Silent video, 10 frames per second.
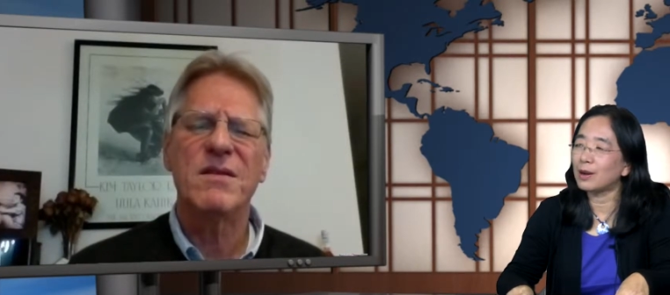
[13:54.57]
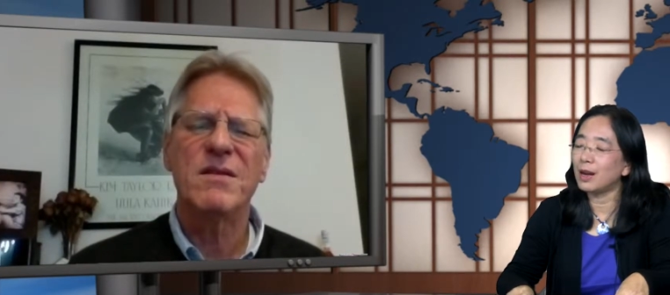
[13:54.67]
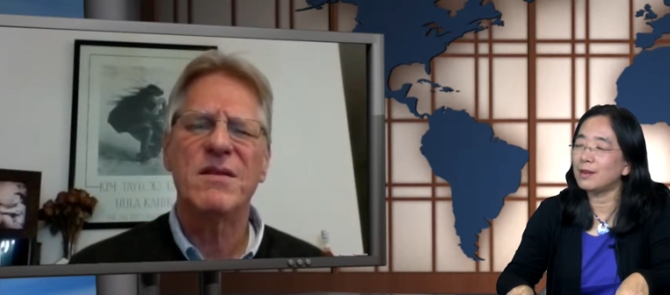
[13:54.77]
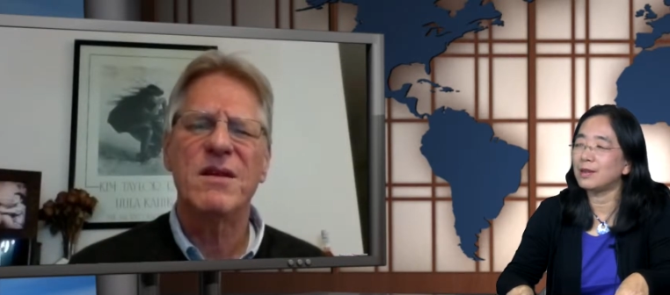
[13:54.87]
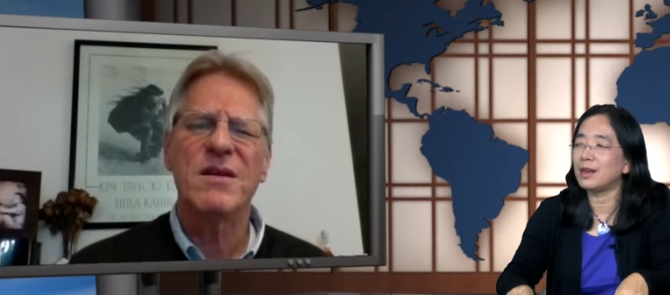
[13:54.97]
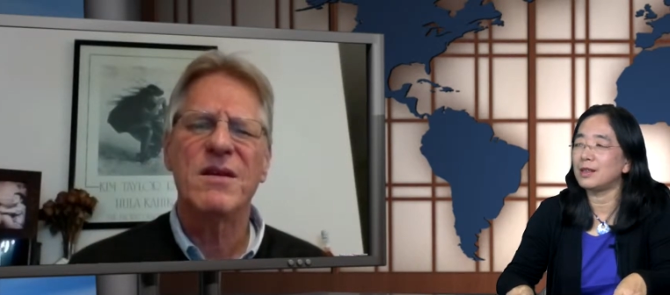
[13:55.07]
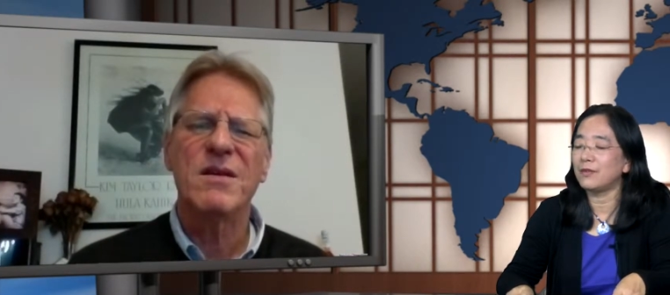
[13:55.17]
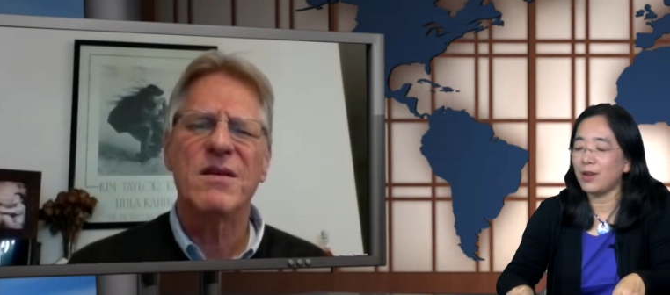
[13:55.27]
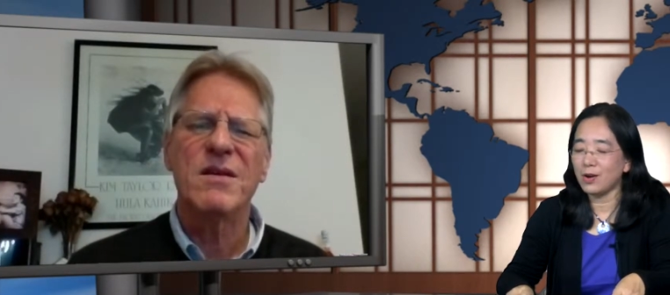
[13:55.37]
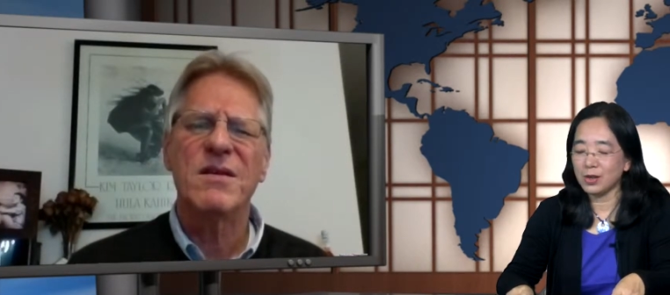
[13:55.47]
Speaker 1: Uh,
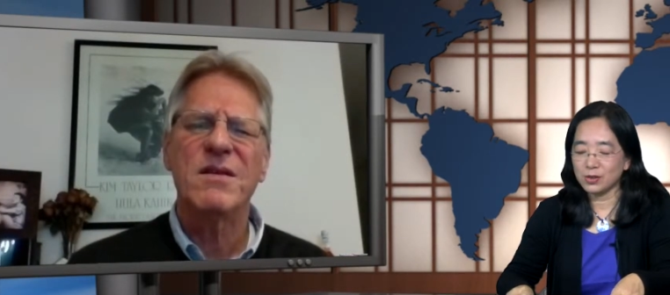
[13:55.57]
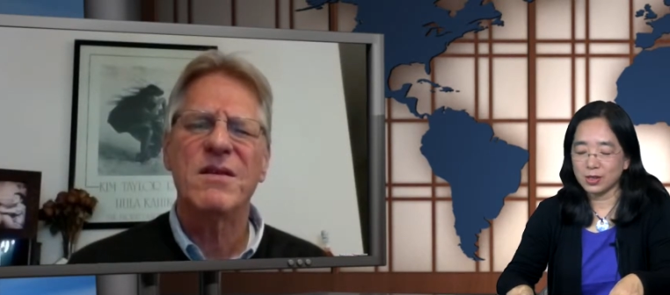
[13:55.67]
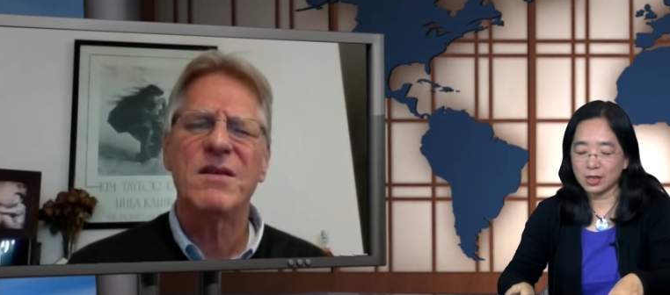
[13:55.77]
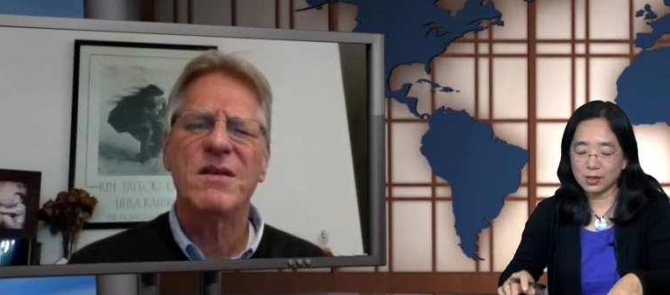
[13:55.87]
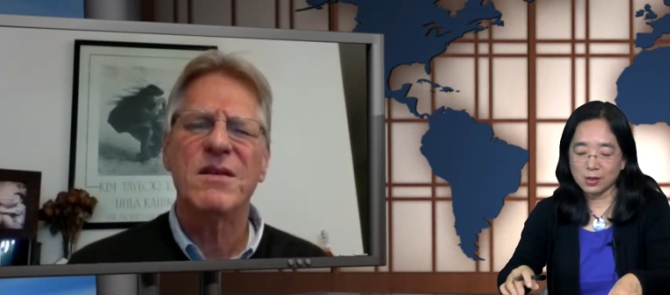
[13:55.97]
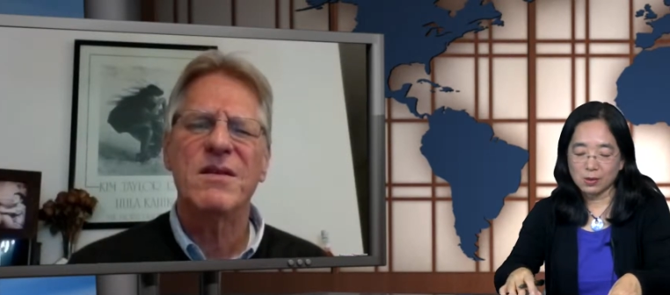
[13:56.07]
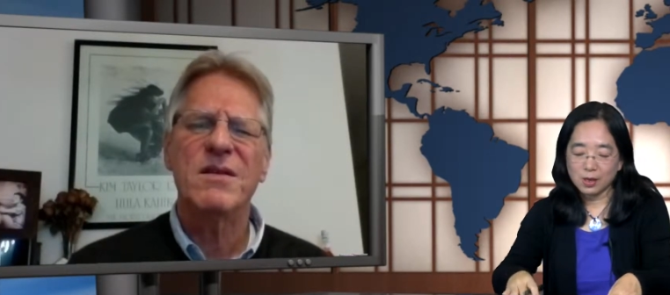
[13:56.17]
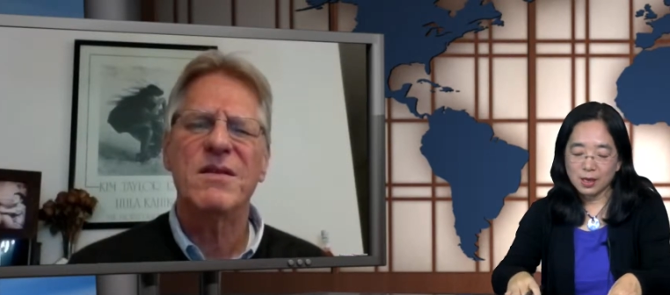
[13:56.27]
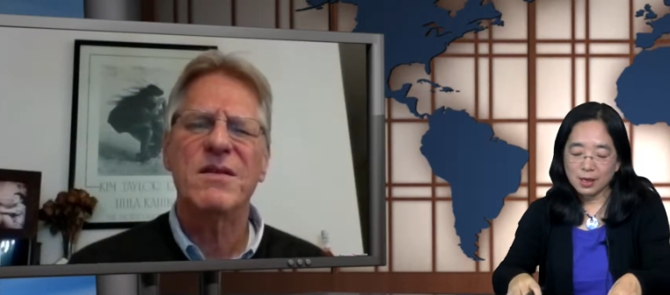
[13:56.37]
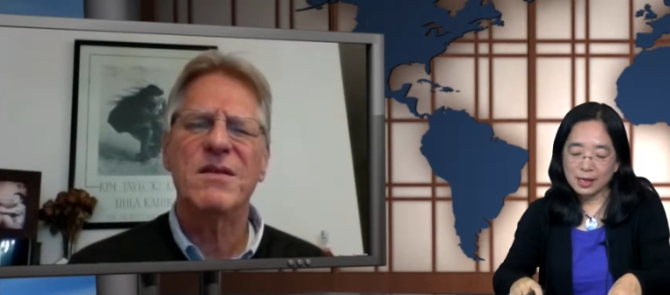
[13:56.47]
very interesting. So
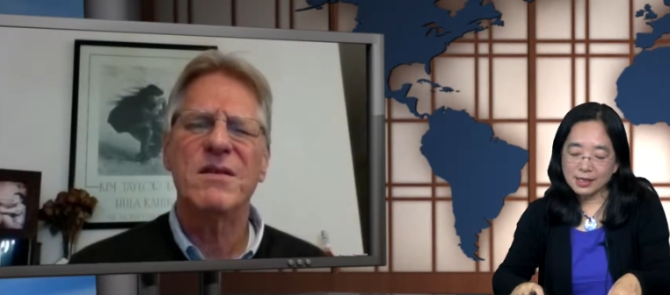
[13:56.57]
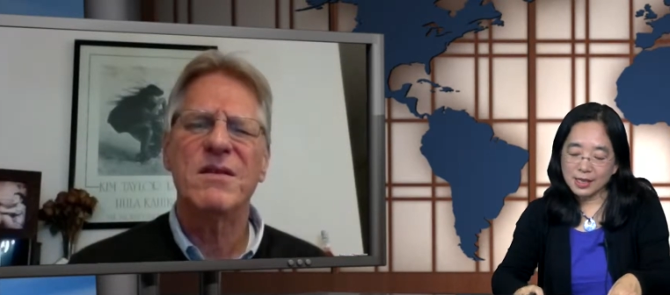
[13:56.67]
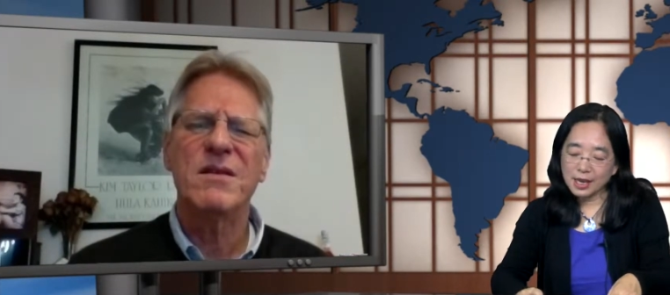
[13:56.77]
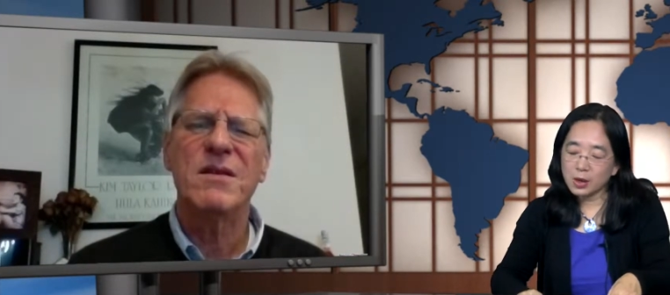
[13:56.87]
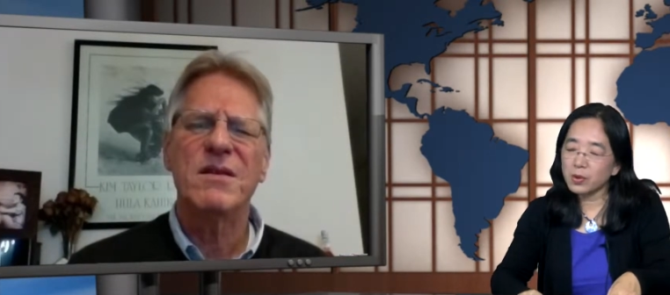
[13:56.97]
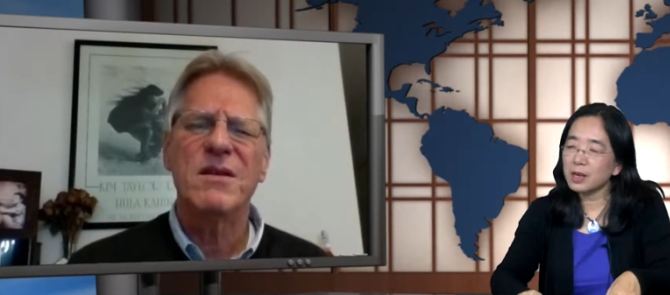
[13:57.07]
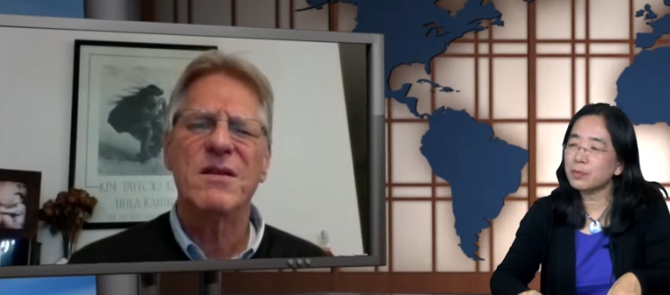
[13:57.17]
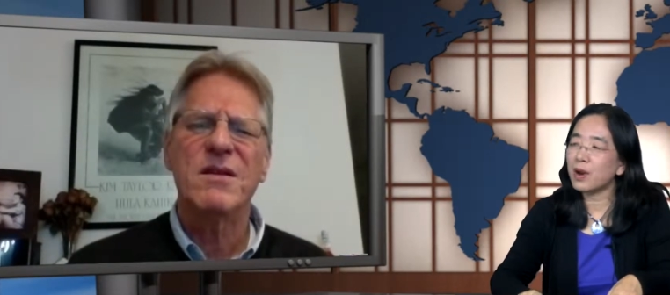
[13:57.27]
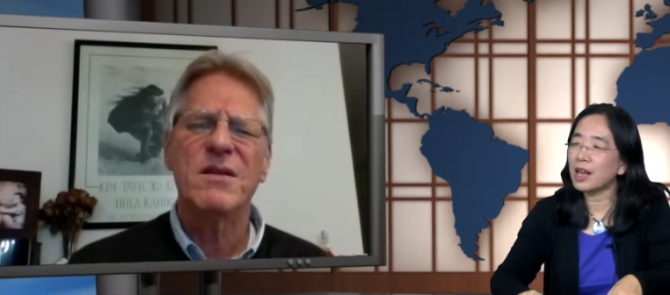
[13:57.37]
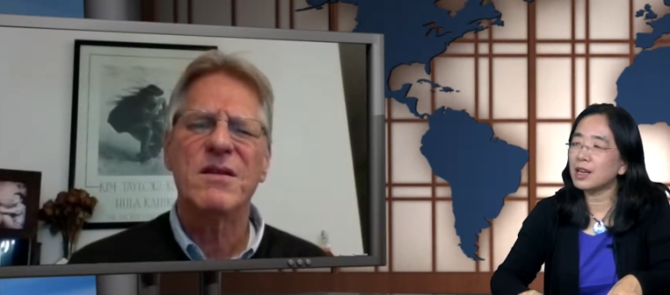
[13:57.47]
let's take a quick
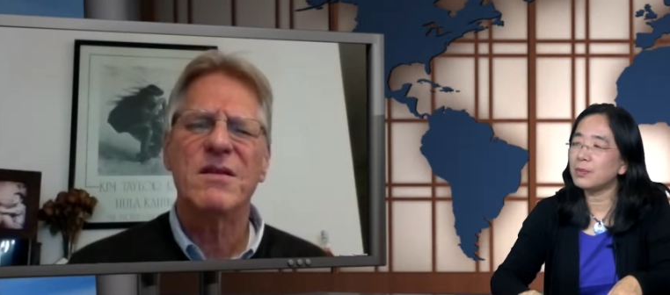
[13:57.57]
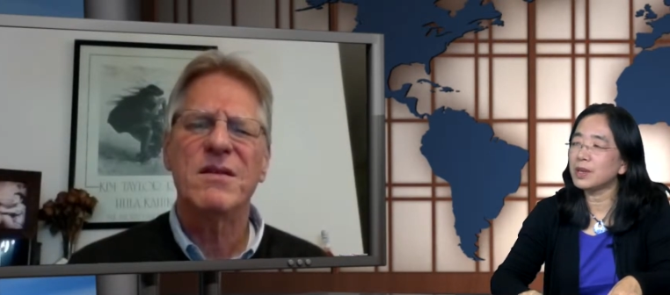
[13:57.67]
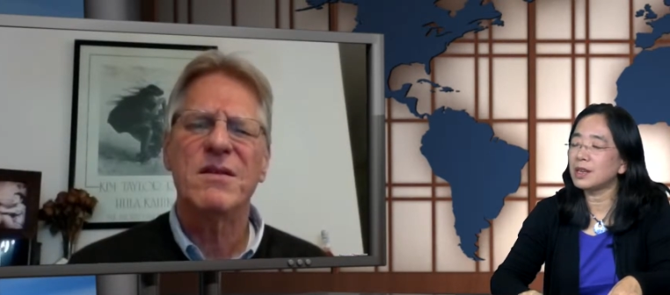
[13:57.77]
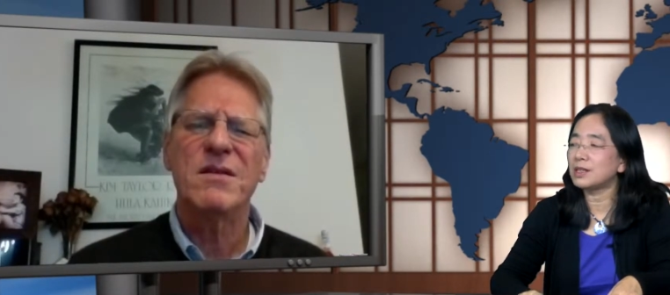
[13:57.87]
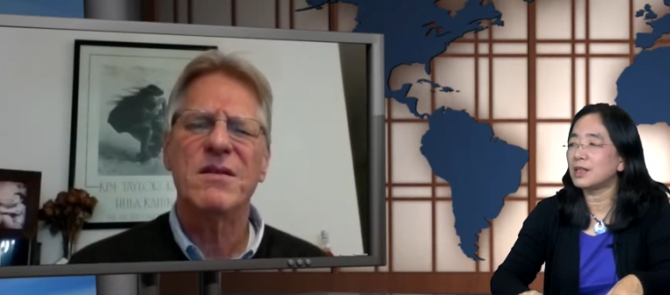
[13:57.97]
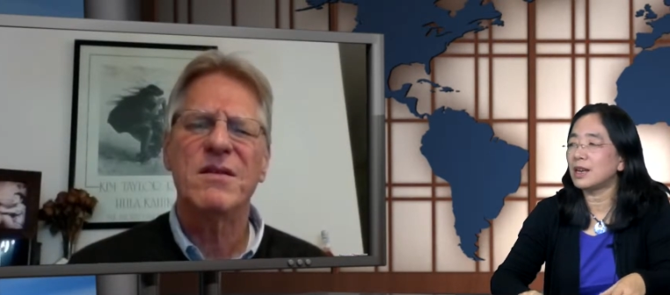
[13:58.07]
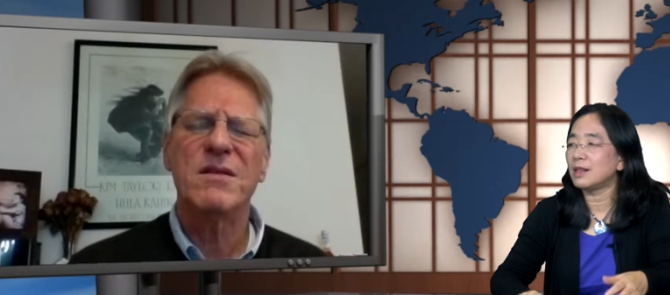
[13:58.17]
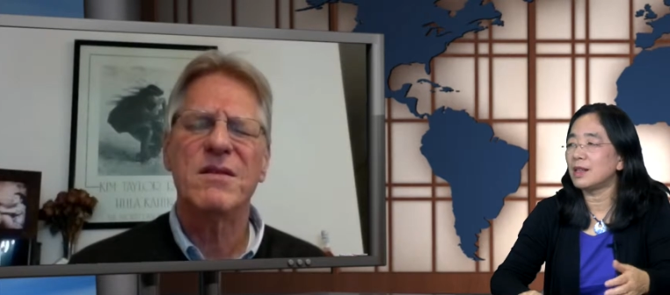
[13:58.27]
break, because uh,